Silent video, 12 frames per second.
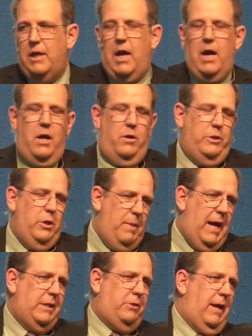No, you
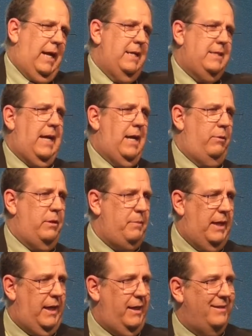must reconcile with
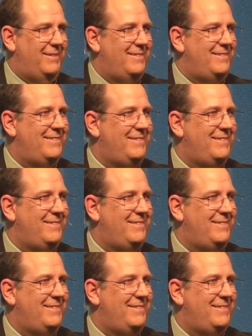me.